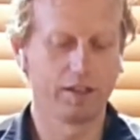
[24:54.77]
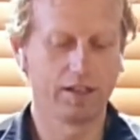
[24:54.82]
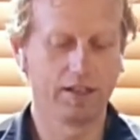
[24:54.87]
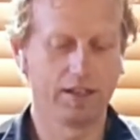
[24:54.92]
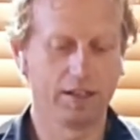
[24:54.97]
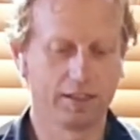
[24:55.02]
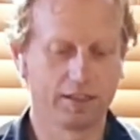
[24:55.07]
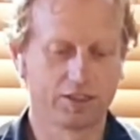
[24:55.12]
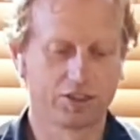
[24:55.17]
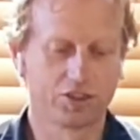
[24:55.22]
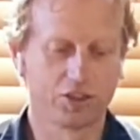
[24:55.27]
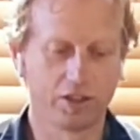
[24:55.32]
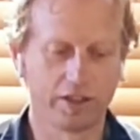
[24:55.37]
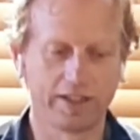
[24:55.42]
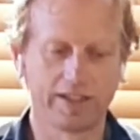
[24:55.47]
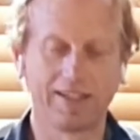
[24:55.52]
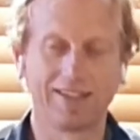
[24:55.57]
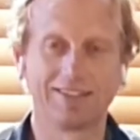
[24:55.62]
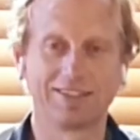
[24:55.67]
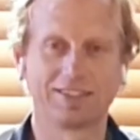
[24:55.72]

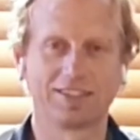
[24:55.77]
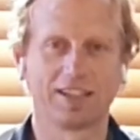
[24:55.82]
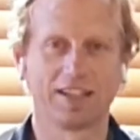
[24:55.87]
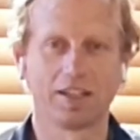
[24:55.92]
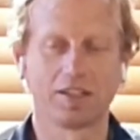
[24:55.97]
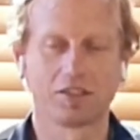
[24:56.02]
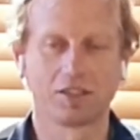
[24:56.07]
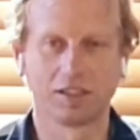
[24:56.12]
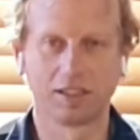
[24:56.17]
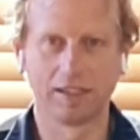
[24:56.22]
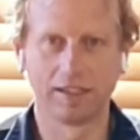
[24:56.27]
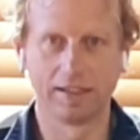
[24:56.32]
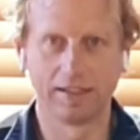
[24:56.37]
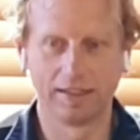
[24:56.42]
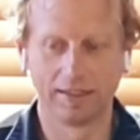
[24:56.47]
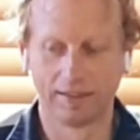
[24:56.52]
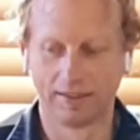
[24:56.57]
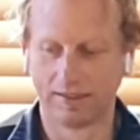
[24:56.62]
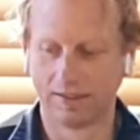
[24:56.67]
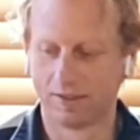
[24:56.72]
exciting installation
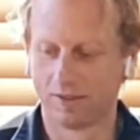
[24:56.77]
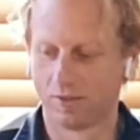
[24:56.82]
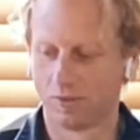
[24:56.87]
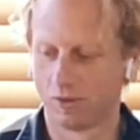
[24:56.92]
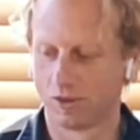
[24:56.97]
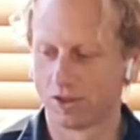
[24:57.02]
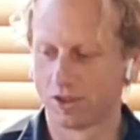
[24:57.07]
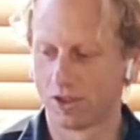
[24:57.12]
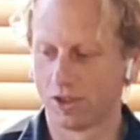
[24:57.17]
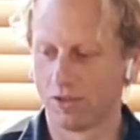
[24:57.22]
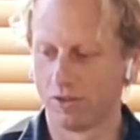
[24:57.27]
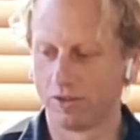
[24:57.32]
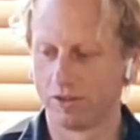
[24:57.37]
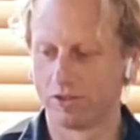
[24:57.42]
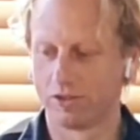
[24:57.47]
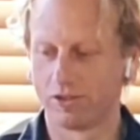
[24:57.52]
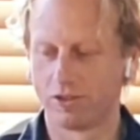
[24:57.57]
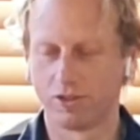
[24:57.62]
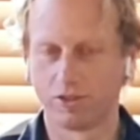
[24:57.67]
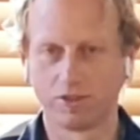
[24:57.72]
gear, which I'll
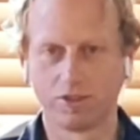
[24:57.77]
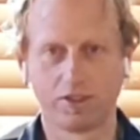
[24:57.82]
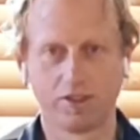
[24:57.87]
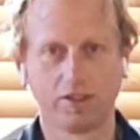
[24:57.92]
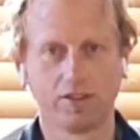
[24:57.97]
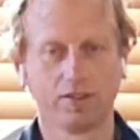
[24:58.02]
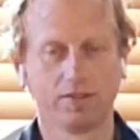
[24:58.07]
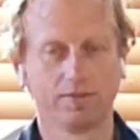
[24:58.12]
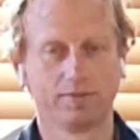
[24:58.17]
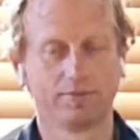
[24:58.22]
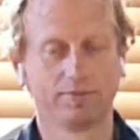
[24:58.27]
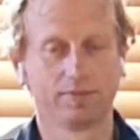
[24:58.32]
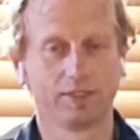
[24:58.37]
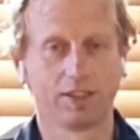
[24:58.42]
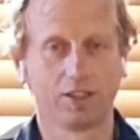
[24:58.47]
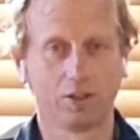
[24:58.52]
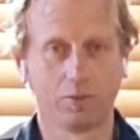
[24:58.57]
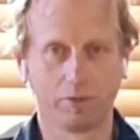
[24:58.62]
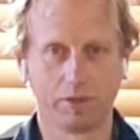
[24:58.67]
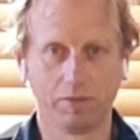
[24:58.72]
introduce to you, and
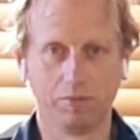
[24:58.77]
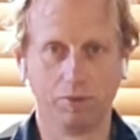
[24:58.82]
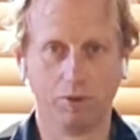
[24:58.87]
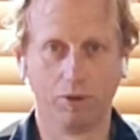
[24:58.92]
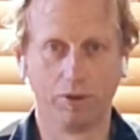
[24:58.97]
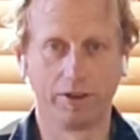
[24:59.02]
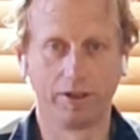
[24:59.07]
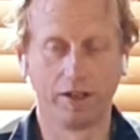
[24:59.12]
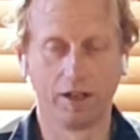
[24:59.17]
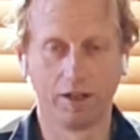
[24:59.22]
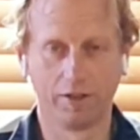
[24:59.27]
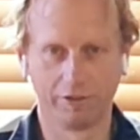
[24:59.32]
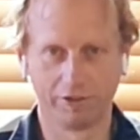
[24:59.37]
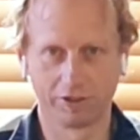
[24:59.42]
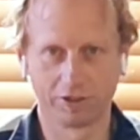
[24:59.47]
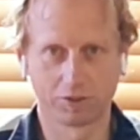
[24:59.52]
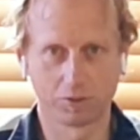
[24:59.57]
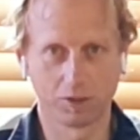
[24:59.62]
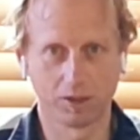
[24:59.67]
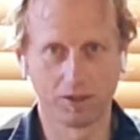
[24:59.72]
I'll be importing over
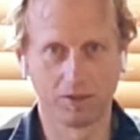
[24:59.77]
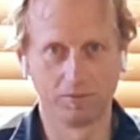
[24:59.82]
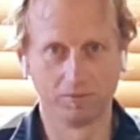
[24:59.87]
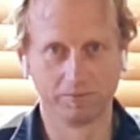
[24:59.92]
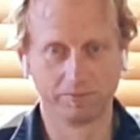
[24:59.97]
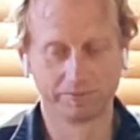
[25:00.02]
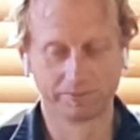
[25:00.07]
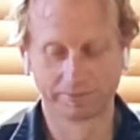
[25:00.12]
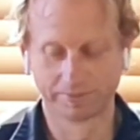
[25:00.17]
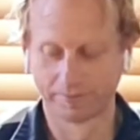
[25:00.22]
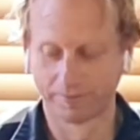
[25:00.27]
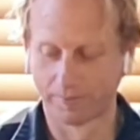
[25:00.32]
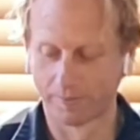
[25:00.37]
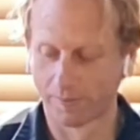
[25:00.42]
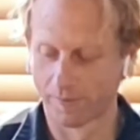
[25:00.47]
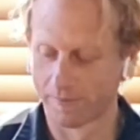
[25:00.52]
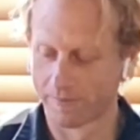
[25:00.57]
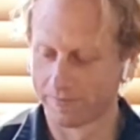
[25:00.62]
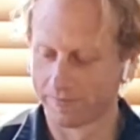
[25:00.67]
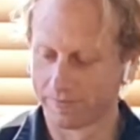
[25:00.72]
as well.
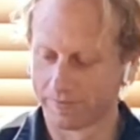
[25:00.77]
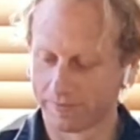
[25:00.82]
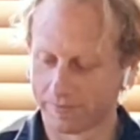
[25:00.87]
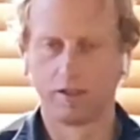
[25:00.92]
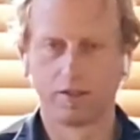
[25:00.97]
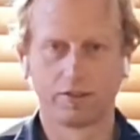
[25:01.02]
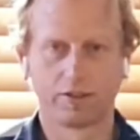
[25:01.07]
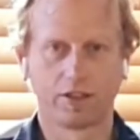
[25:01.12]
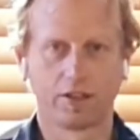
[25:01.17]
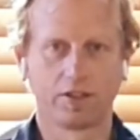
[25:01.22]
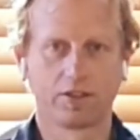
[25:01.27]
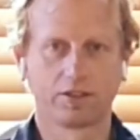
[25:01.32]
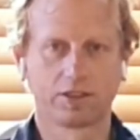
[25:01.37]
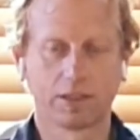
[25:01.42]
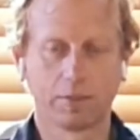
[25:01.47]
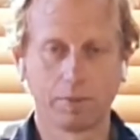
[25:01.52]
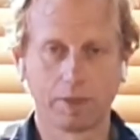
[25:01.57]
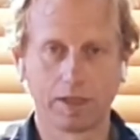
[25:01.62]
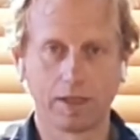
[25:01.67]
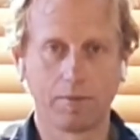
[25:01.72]
So to
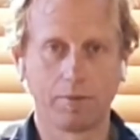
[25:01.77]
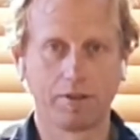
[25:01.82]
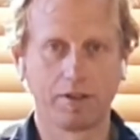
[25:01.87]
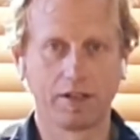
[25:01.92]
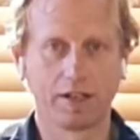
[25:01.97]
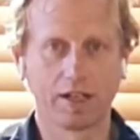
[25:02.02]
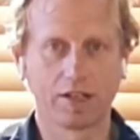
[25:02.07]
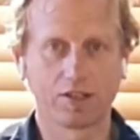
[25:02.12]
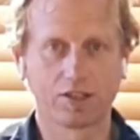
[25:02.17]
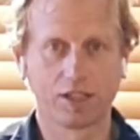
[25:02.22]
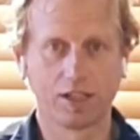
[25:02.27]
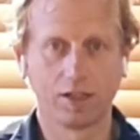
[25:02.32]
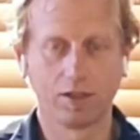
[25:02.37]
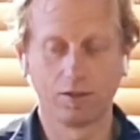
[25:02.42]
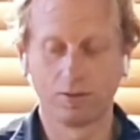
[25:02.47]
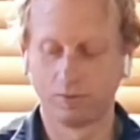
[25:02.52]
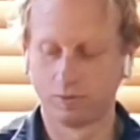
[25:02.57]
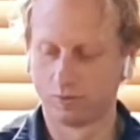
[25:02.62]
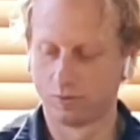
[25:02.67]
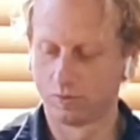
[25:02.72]
sum it up in a
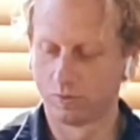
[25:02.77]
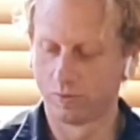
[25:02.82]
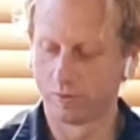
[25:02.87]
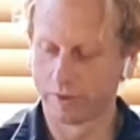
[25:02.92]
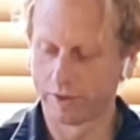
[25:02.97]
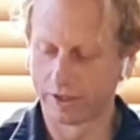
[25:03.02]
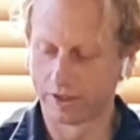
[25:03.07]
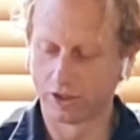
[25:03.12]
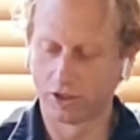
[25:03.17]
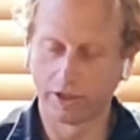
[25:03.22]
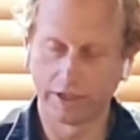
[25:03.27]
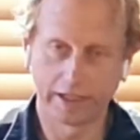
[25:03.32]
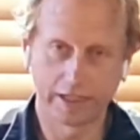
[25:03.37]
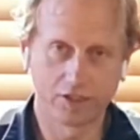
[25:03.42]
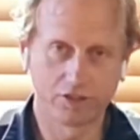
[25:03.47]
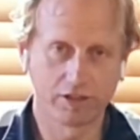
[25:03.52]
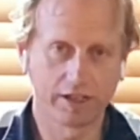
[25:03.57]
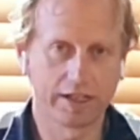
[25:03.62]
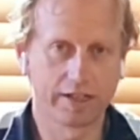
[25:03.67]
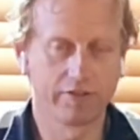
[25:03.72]
nutshell, with the
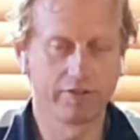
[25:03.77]
TRADIE